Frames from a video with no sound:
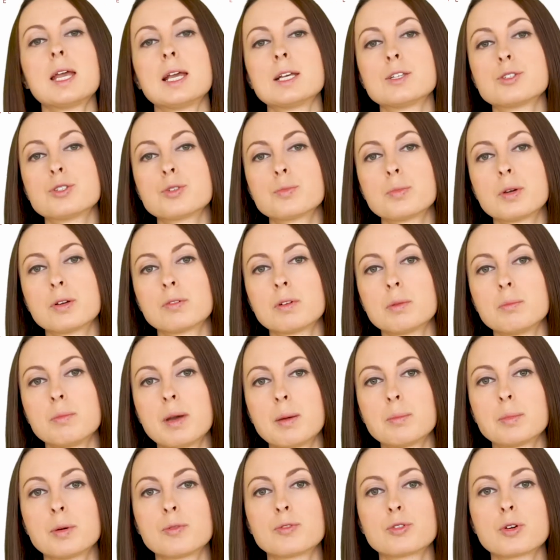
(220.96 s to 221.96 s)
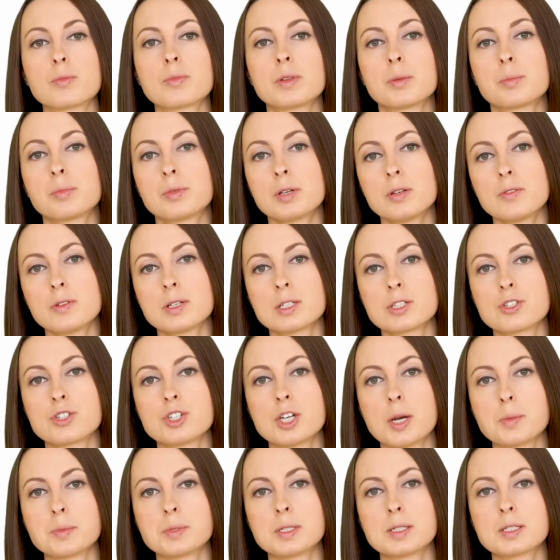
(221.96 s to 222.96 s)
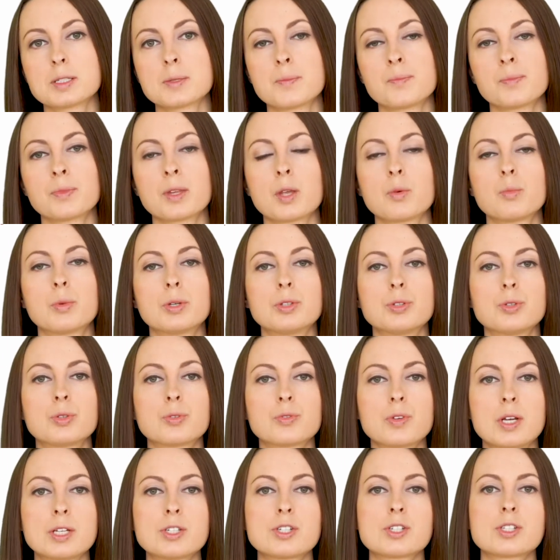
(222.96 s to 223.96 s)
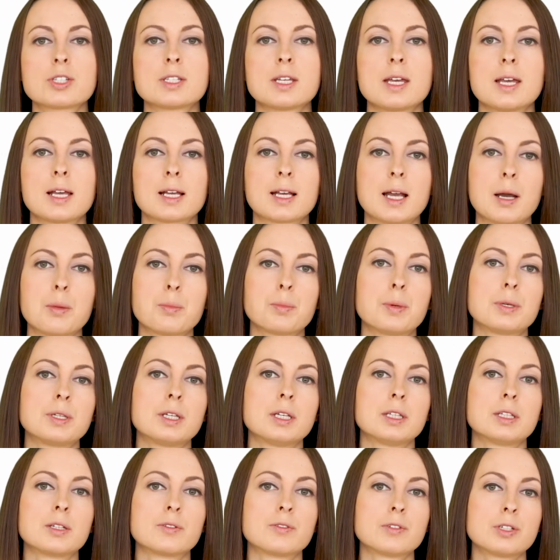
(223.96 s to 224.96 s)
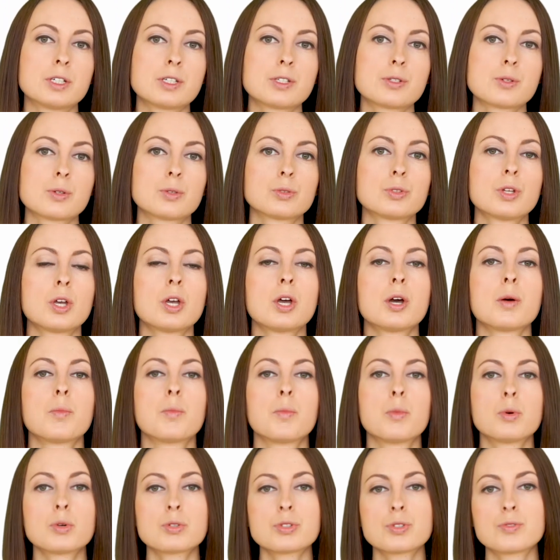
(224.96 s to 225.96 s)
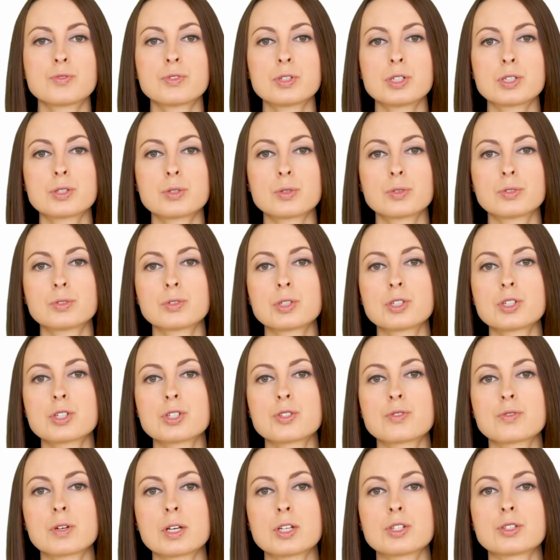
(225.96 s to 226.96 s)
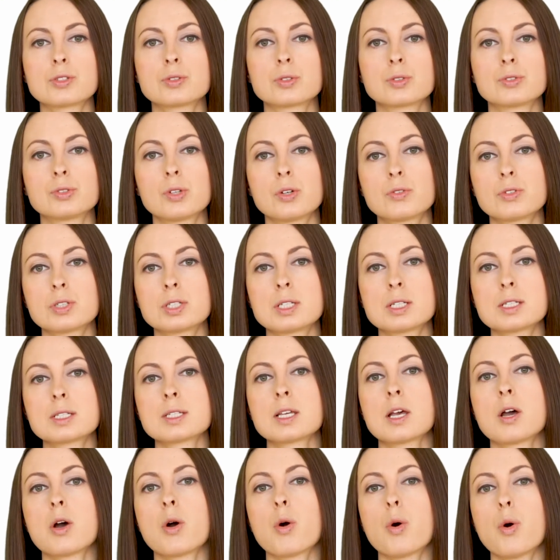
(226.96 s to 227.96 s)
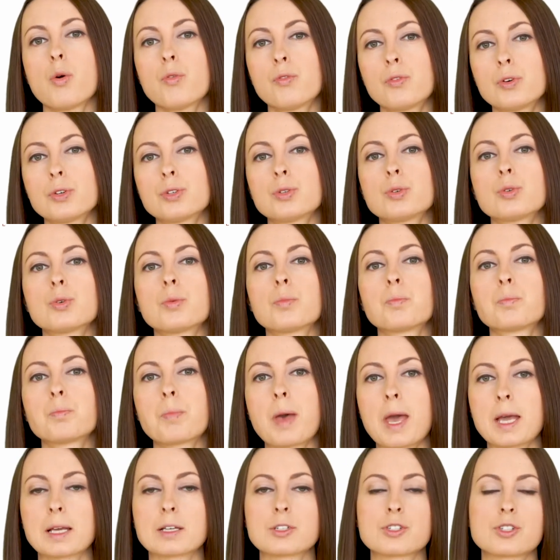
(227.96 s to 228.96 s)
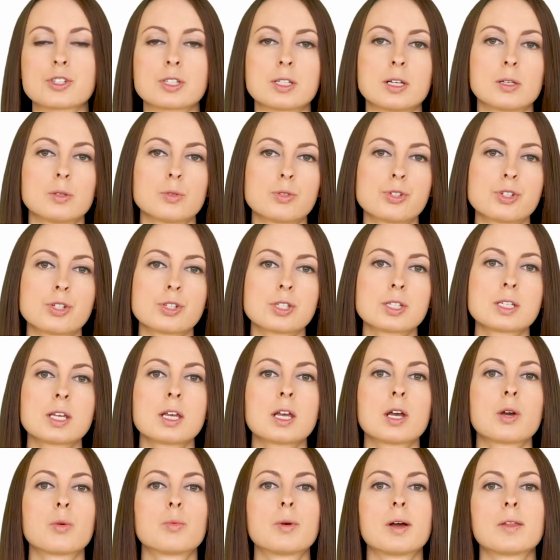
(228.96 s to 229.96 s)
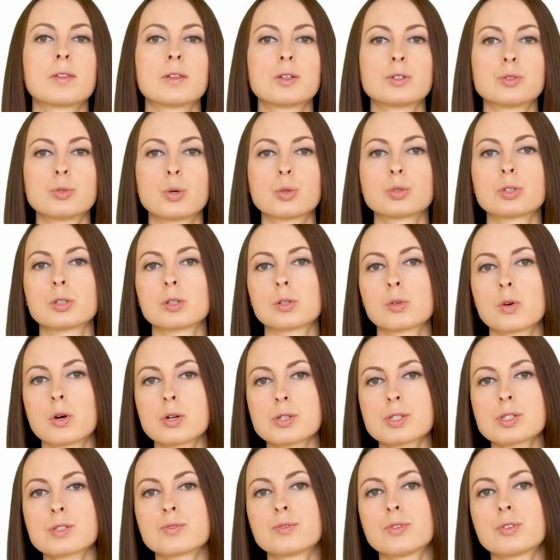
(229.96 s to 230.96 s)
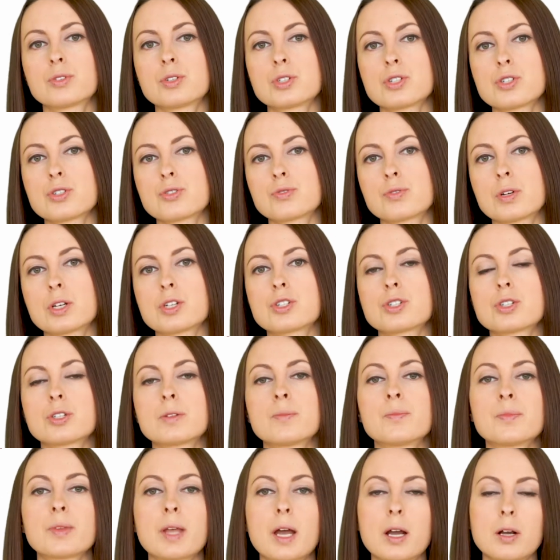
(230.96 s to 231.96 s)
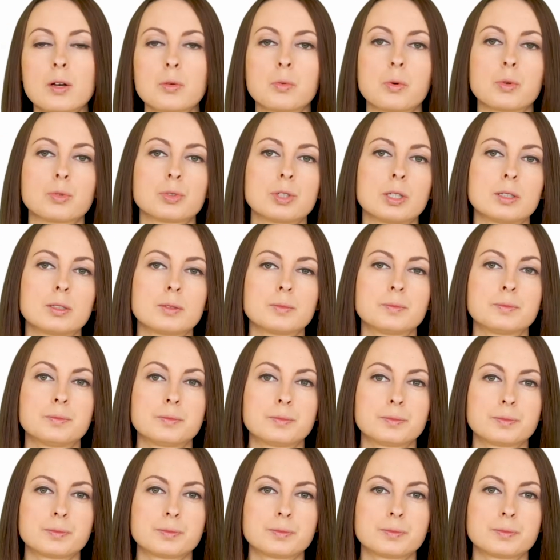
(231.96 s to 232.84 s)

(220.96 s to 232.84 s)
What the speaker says: As you may remember from the previous chapters, when you register a company in a free zone, most free zone registration authorities offer you package solutions where the total costs for registration are quoted.